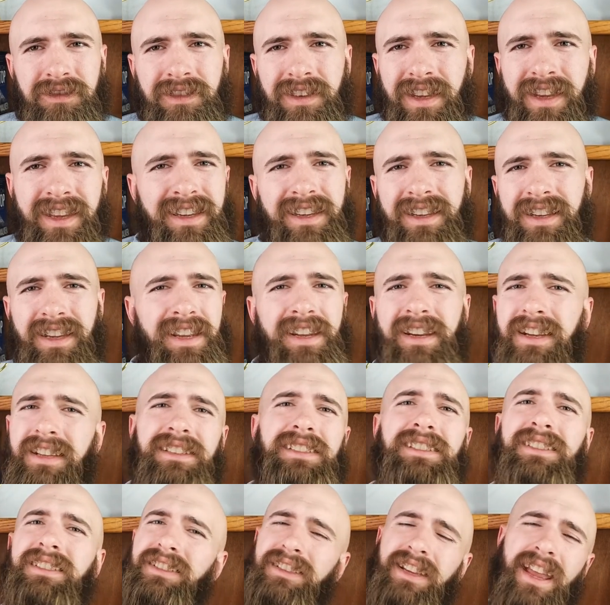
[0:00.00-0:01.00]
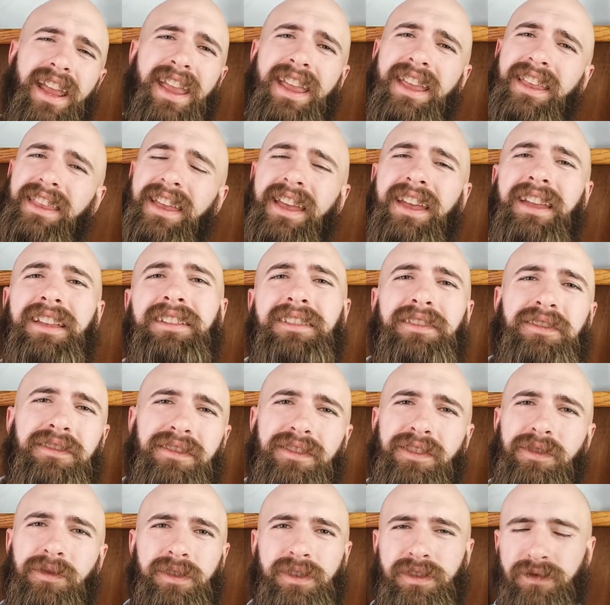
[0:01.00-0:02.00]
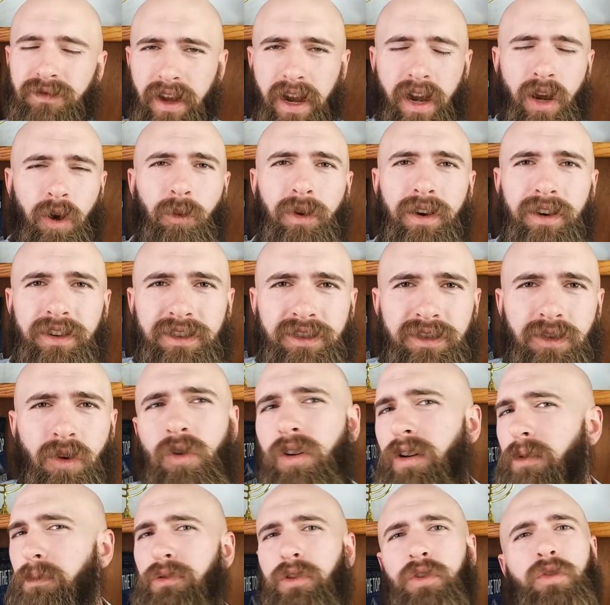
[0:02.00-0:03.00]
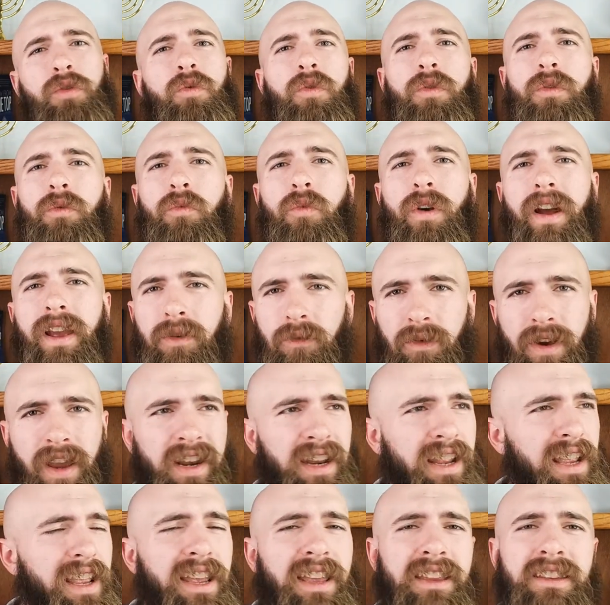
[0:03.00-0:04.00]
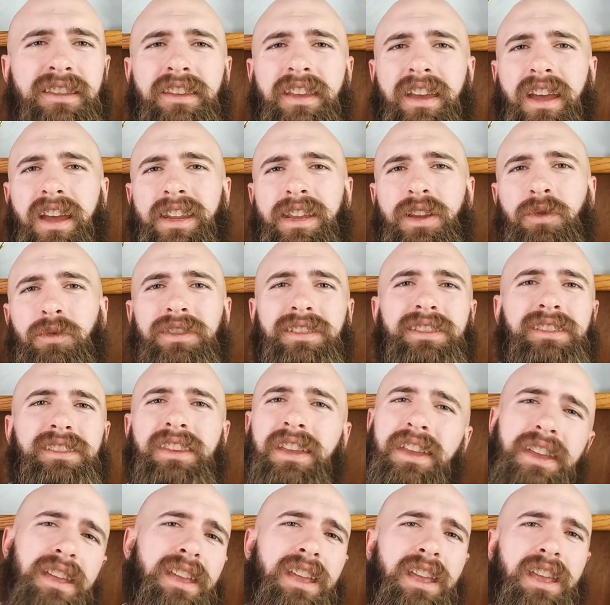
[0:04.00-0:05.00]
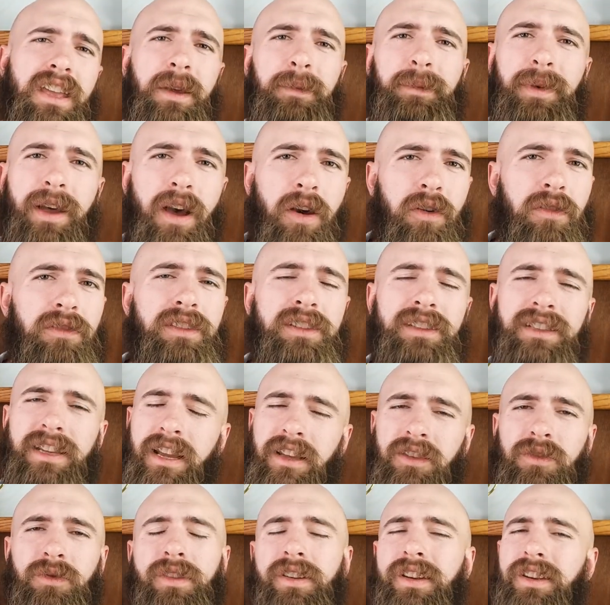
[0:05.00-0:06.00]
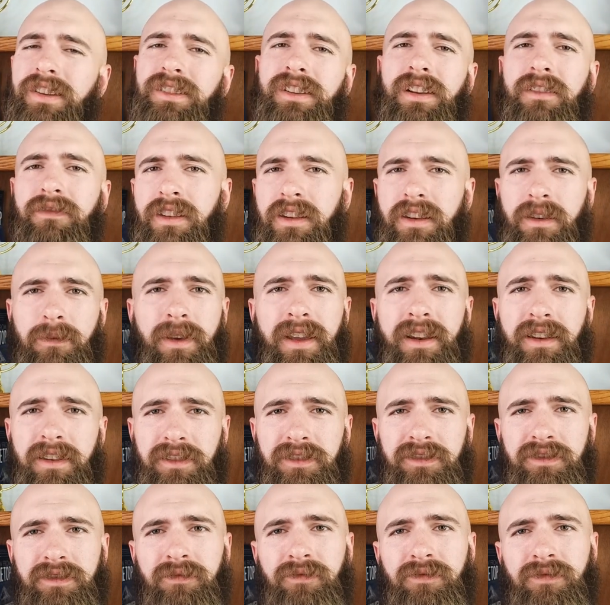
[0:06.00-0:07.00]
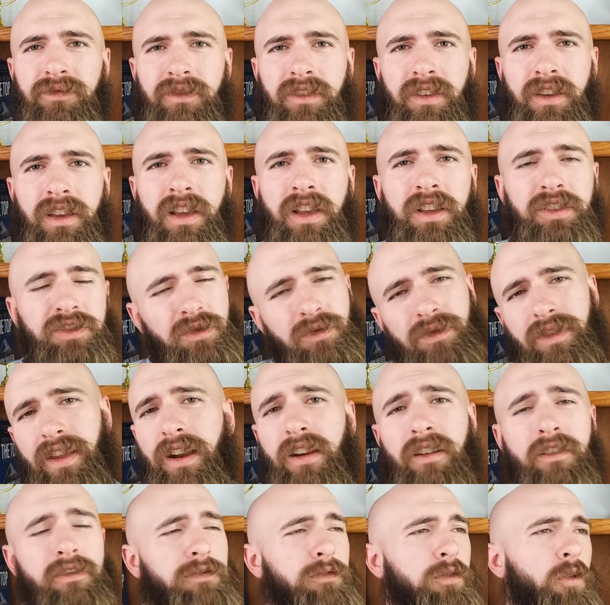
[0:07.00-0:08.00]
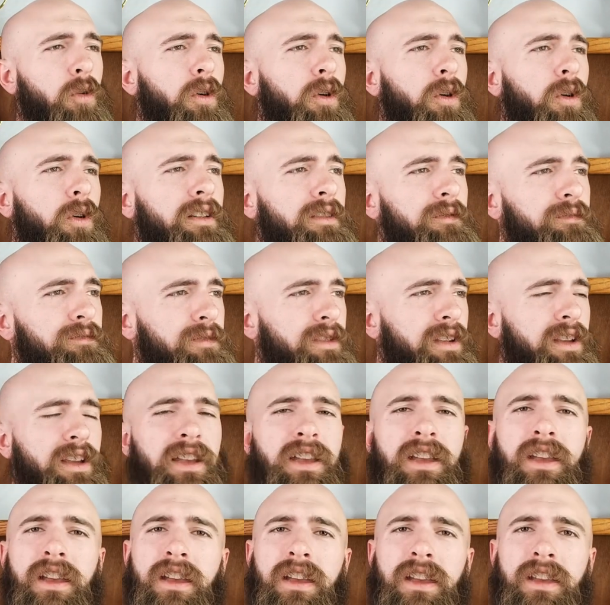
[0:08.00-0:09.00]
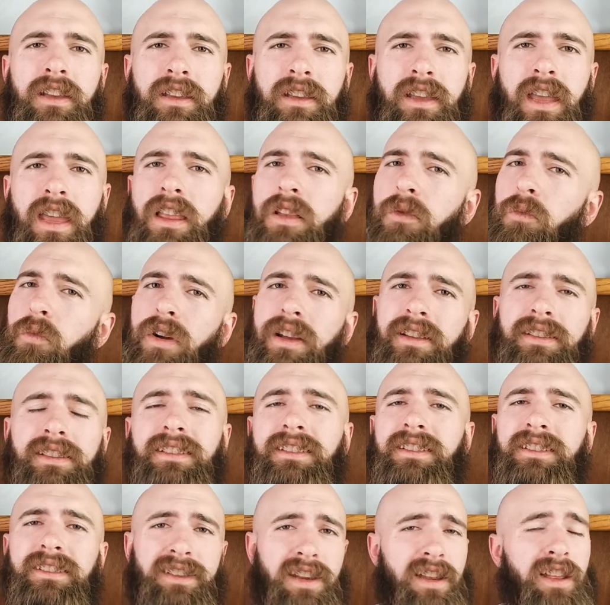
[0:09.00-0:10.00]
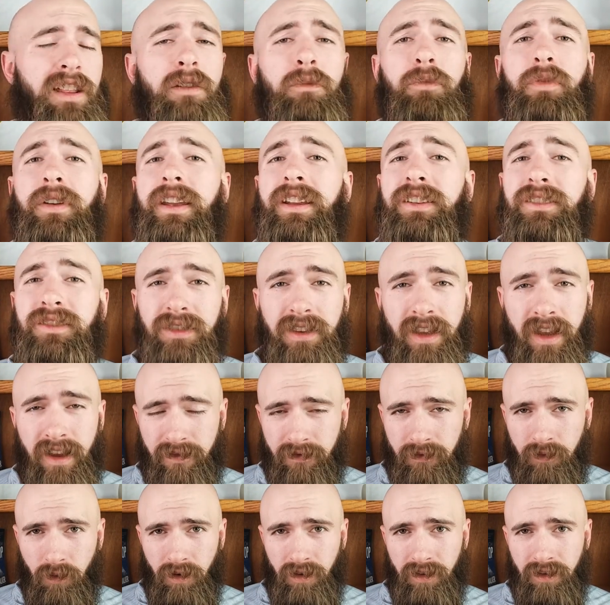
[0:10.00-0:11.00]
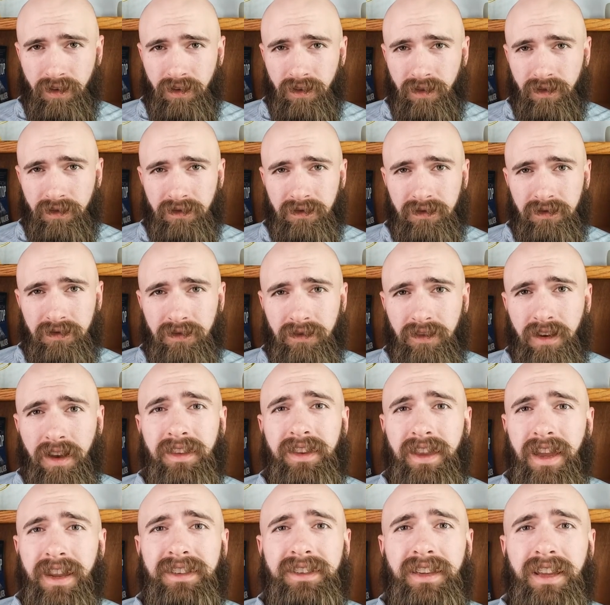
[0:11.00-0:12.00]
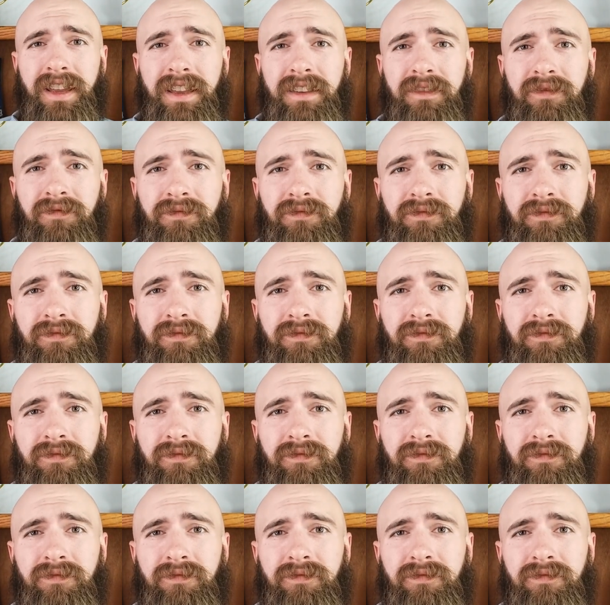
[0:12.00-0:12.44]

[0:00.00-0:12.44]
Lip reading: He didn't say that there was fireworks or blue, white, and red, and that he was thinking about the Declaration of Independence. So therefore, Caleb wasn't celebrating July 4th on that day.